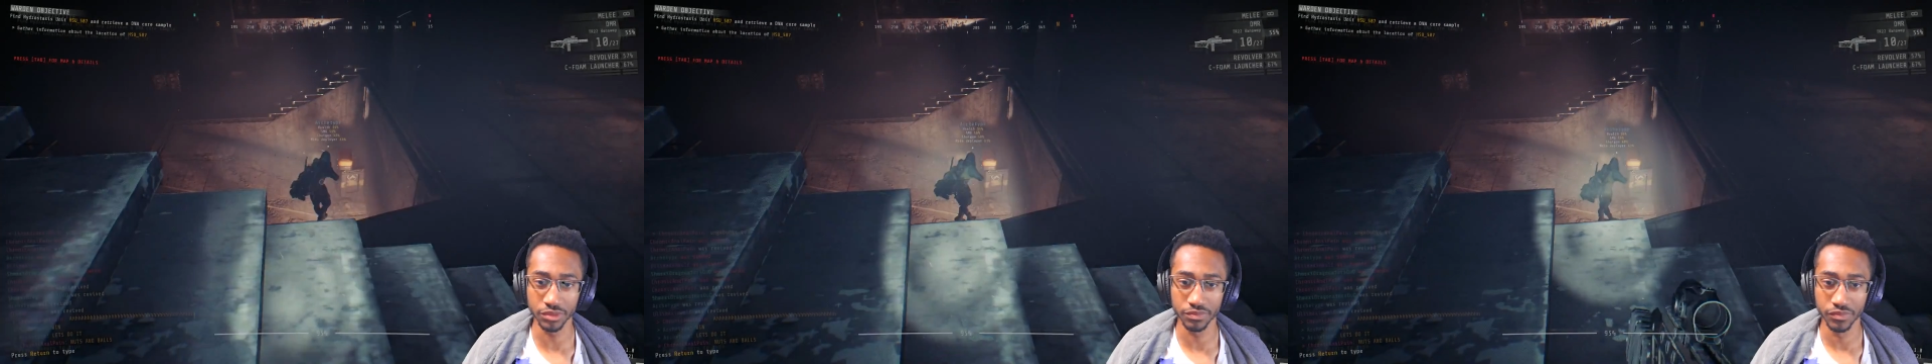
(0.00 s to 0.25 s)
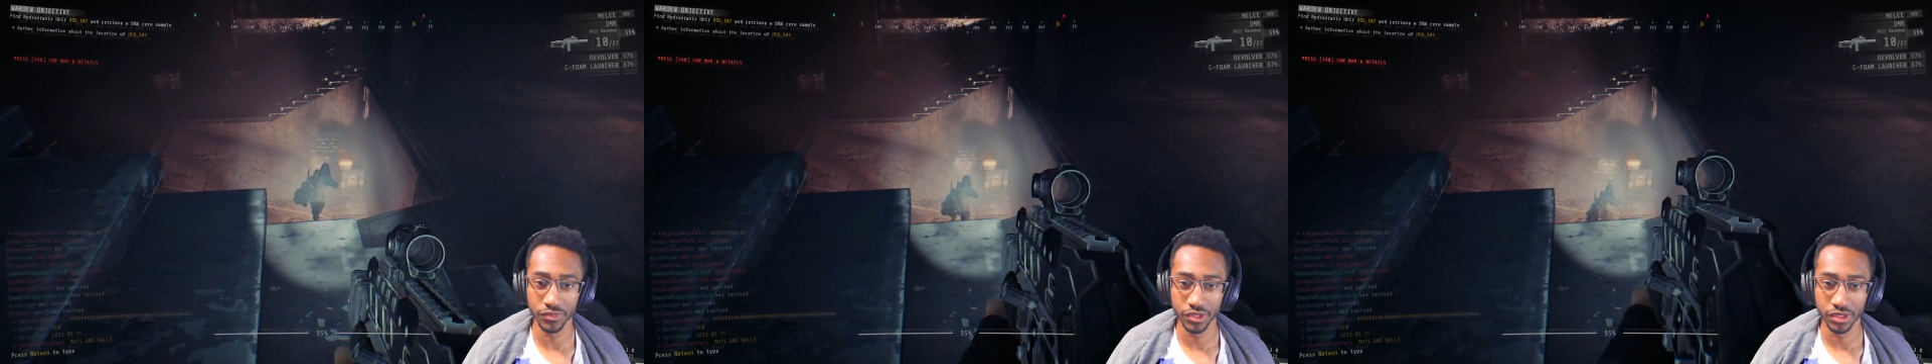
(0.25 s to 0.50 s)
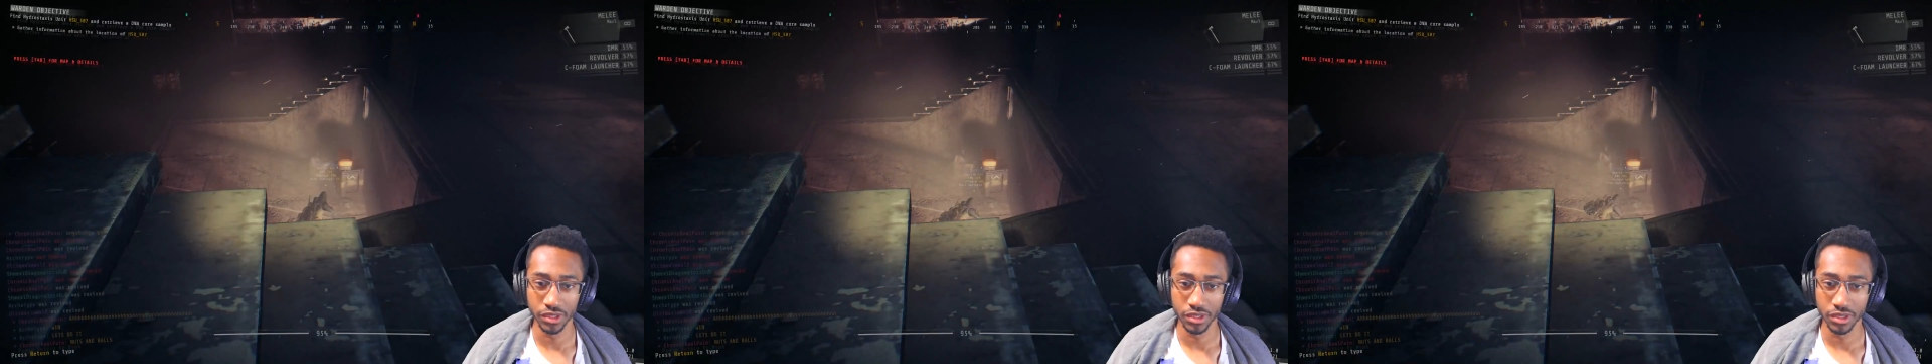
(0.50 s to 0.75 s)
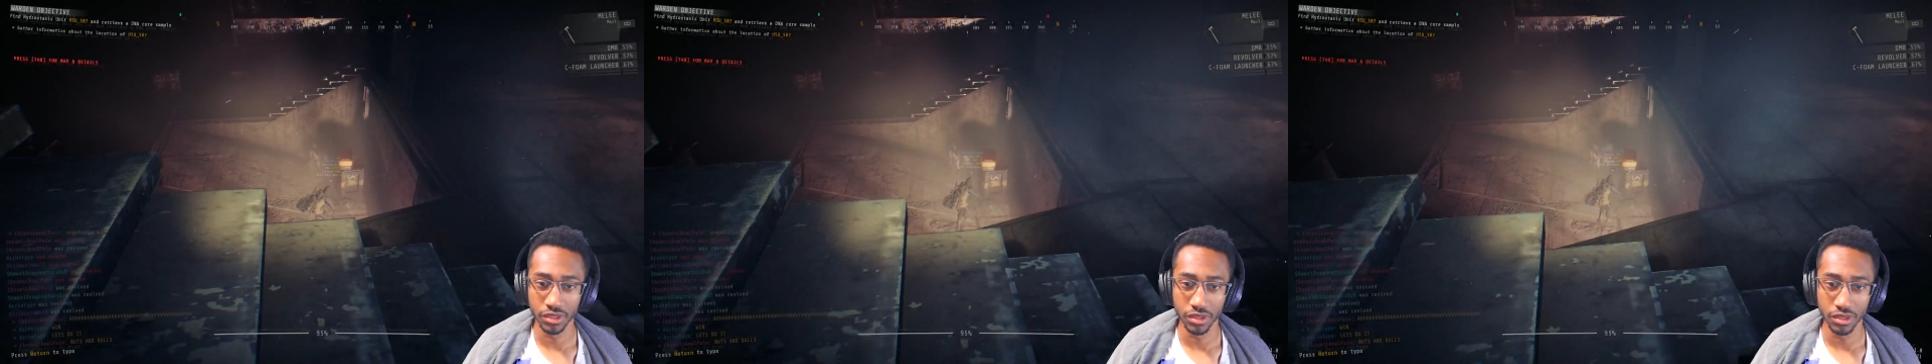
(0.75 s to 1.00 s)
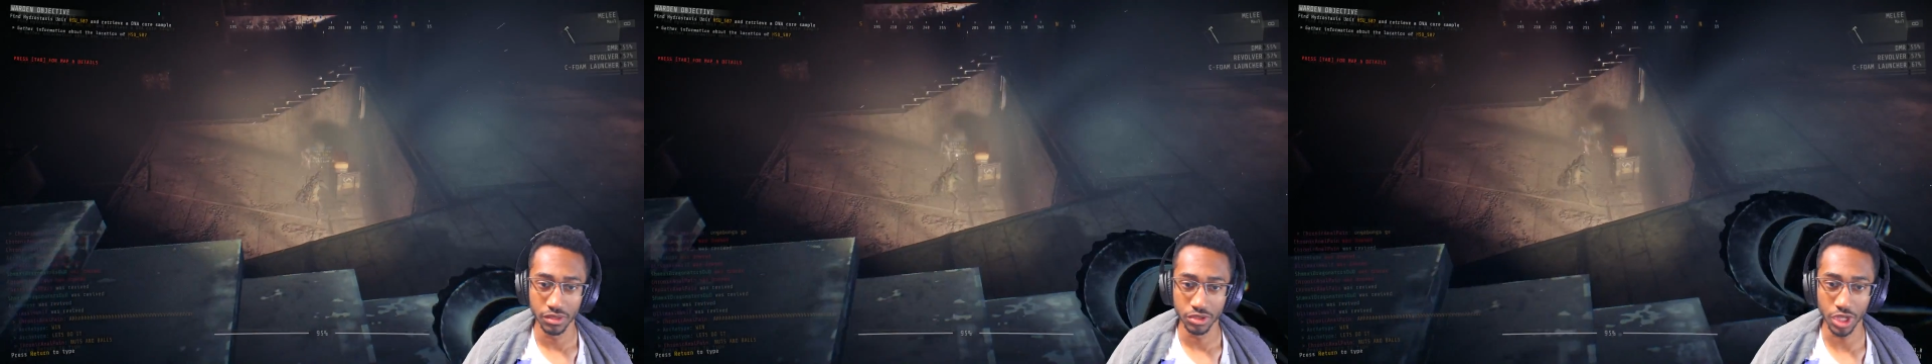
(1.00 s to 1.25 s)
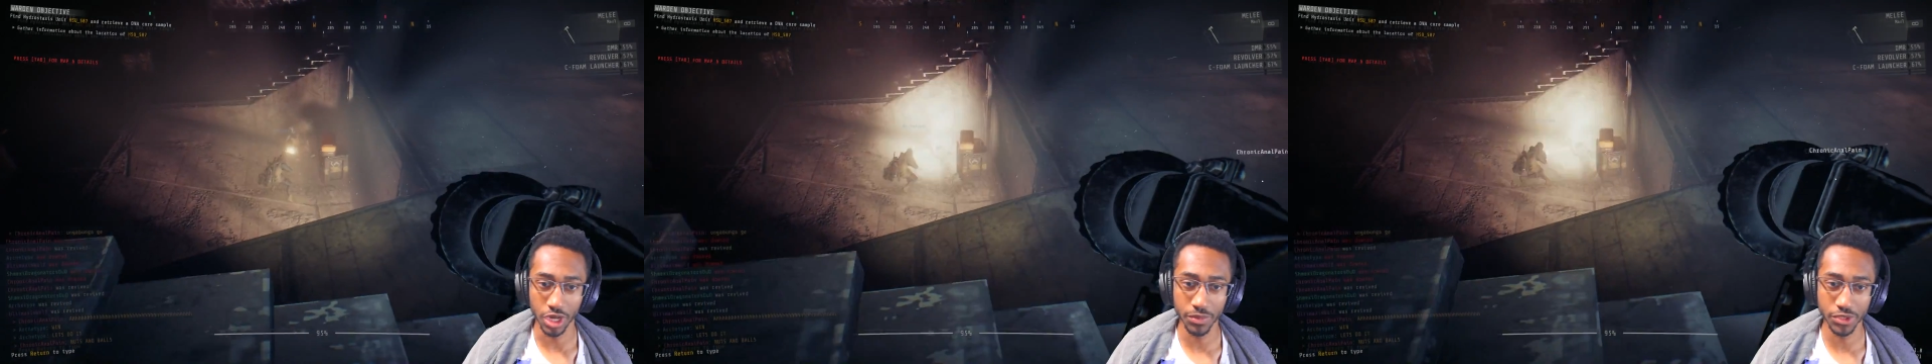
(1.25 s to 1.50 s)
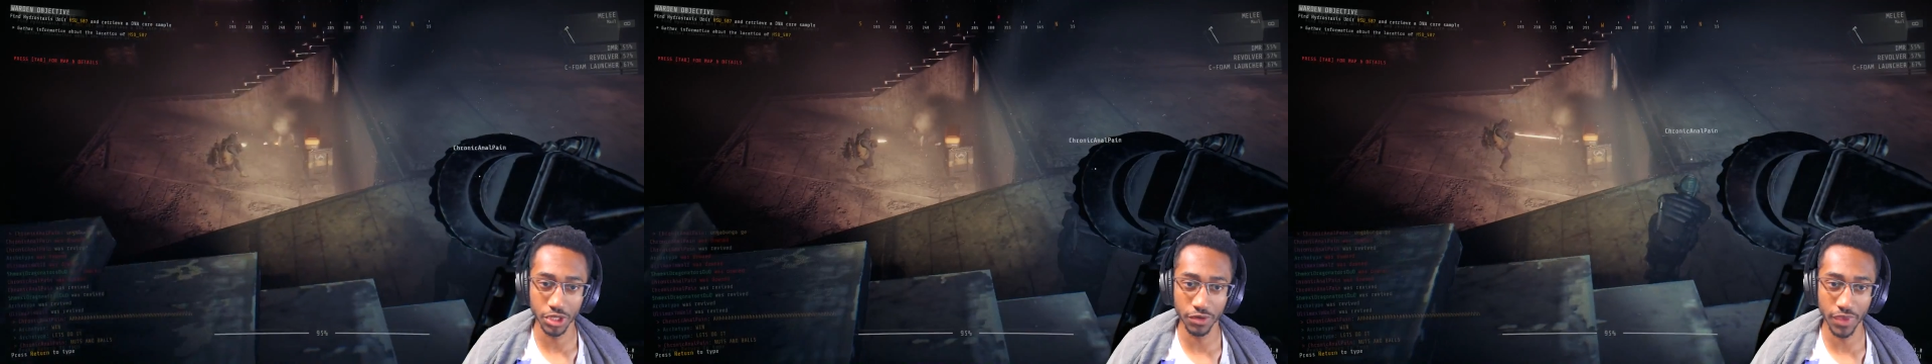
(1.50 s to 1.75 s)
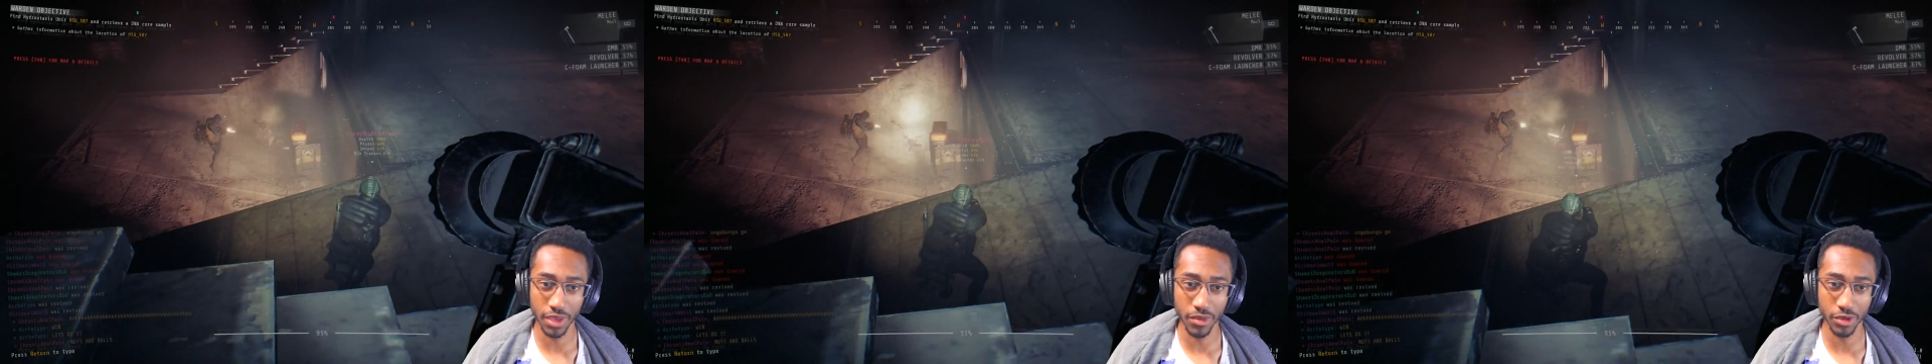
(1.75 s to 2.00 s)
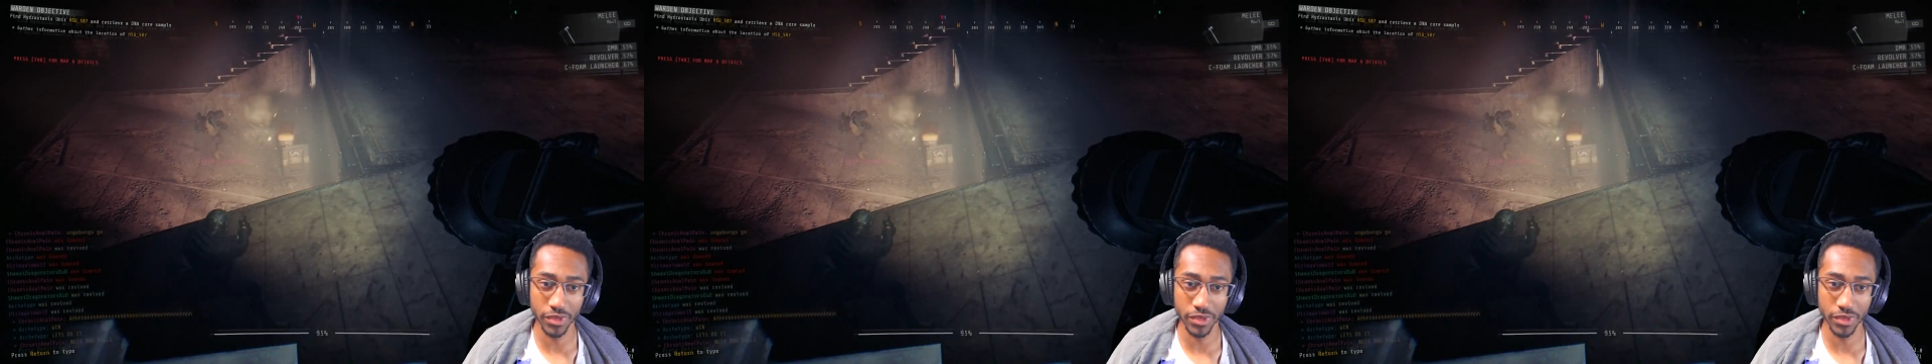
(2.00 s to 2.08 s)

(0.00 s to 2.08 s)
Well, about to say, yeah, we have to preserve ammo,